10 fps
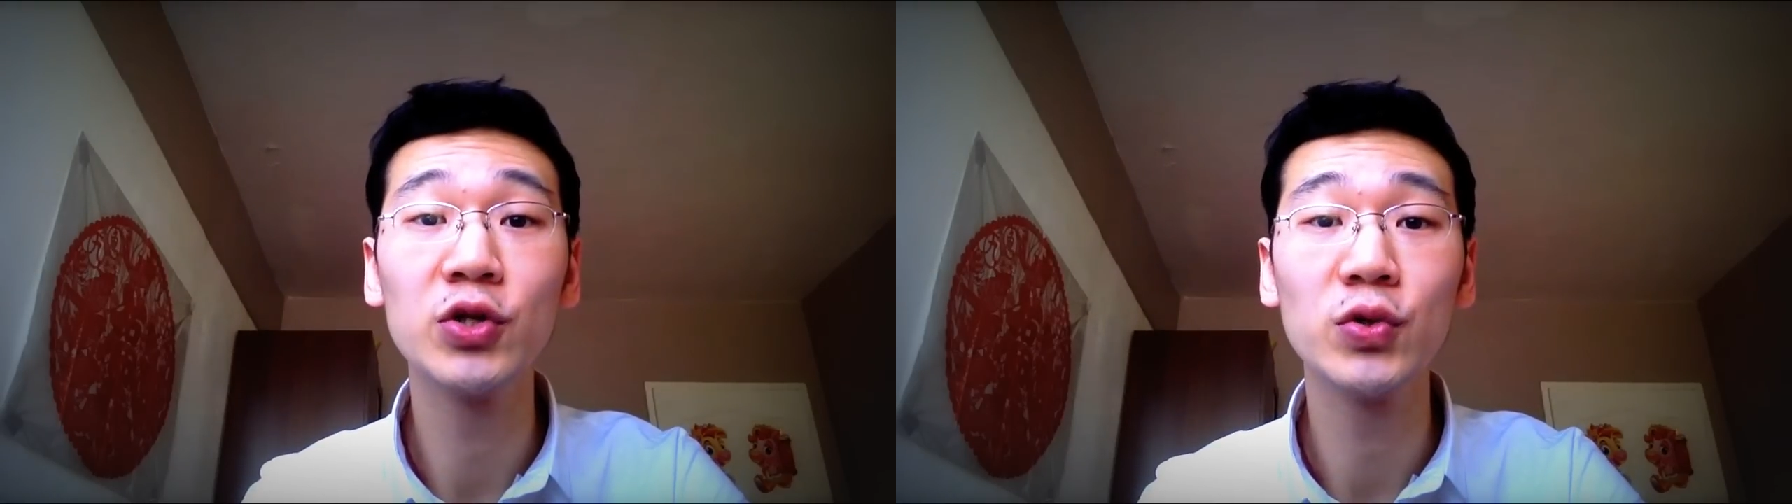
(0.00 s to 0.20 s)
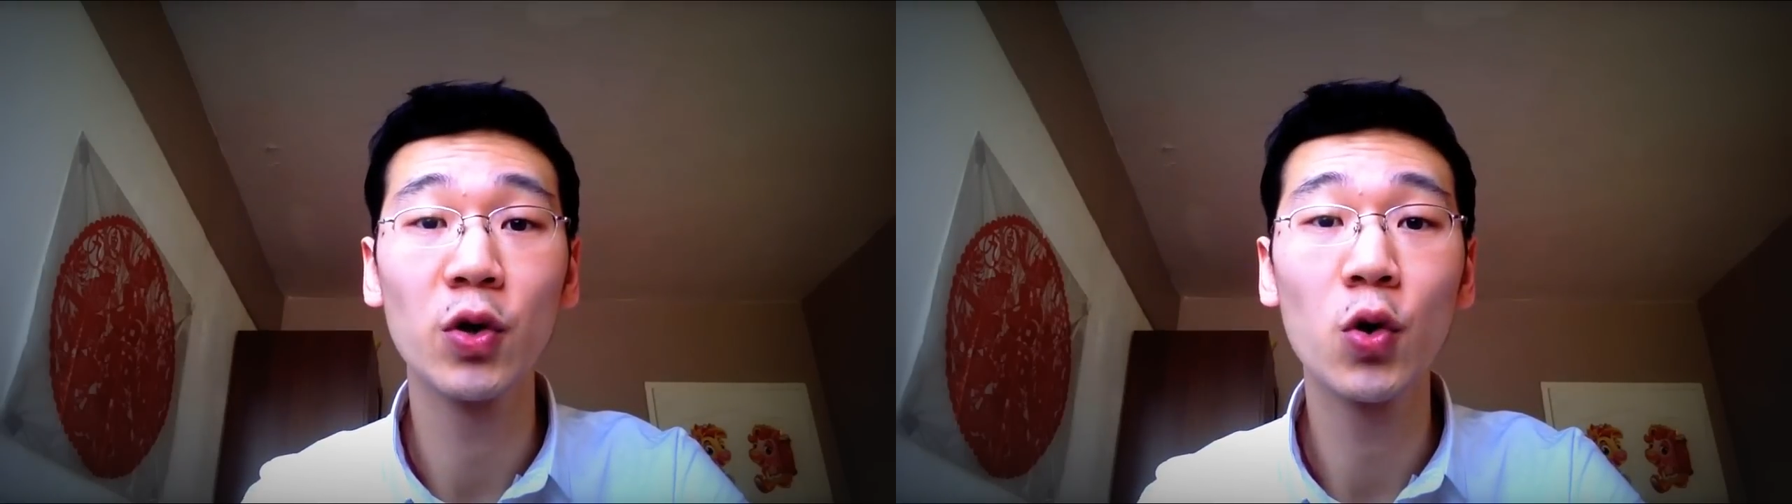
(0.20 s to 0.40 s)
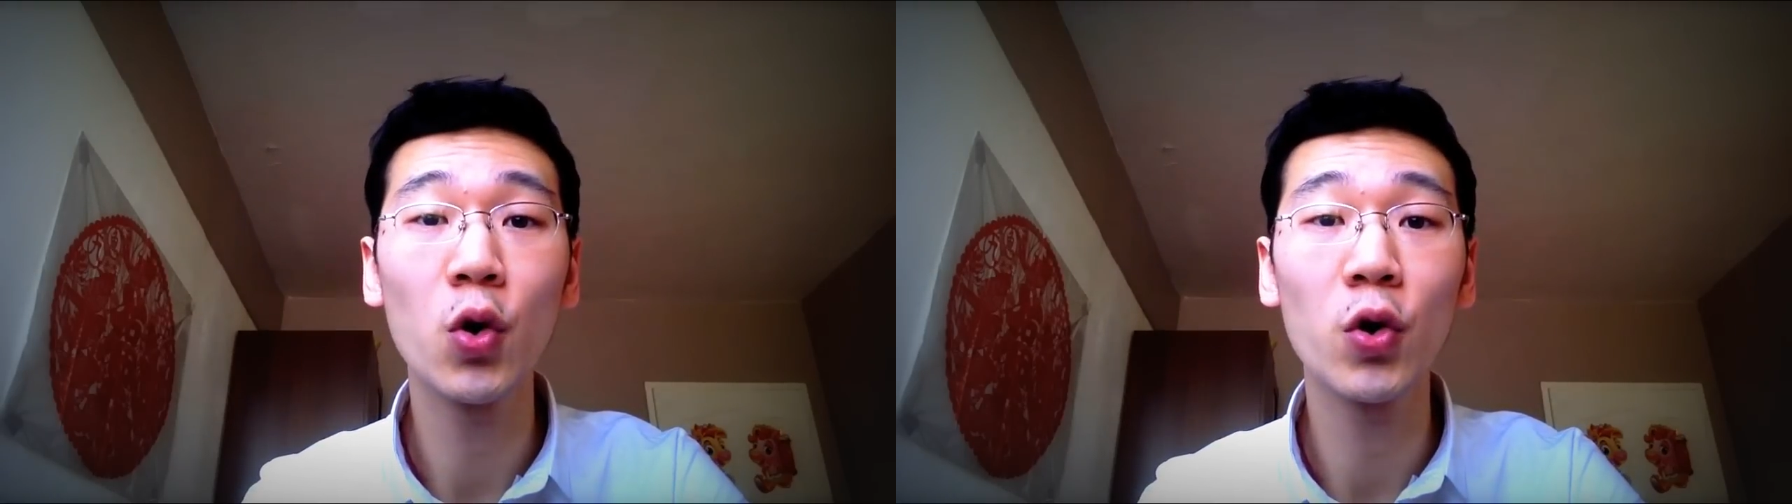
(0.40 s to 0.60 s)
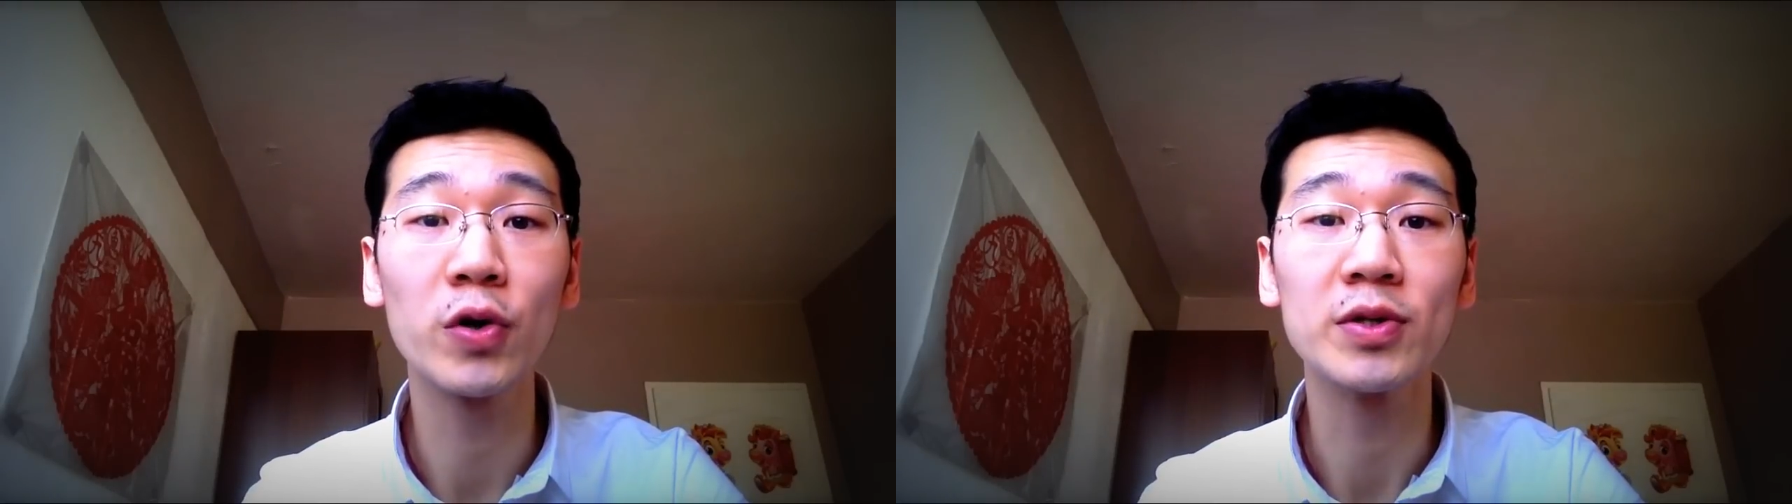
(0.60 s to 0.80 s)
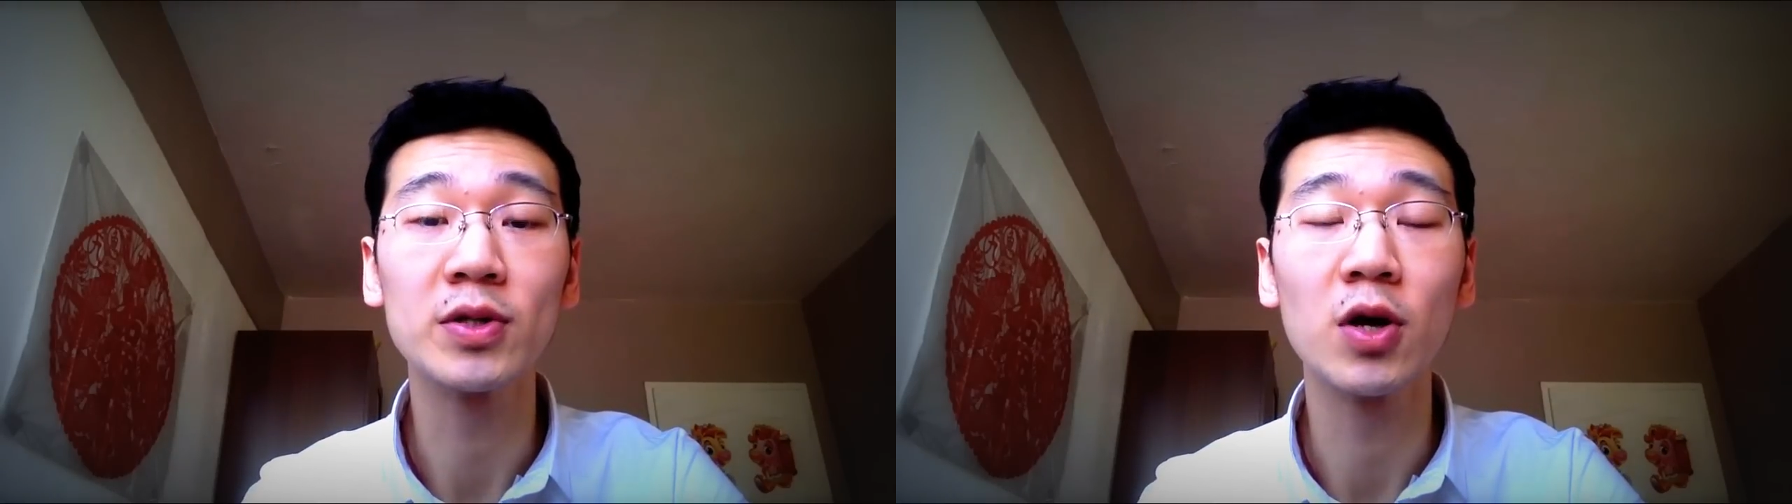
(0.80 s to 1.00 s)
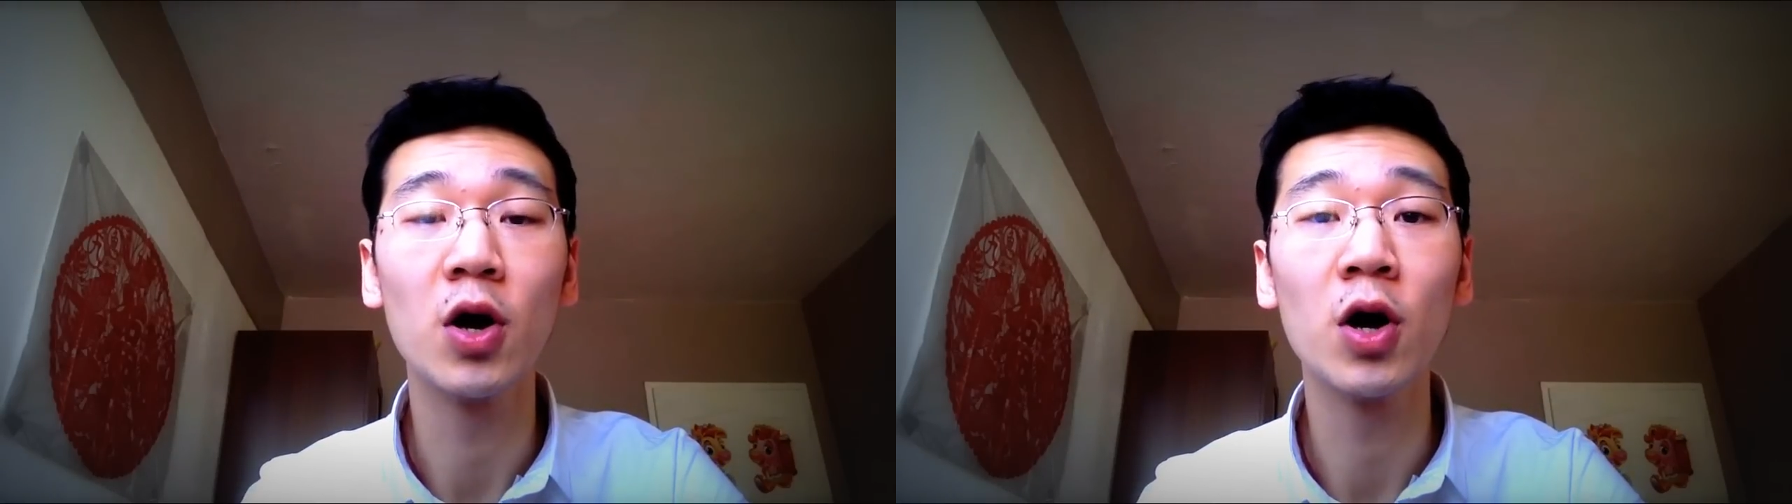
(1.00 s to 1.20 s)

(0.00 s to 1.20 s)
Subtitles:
to the course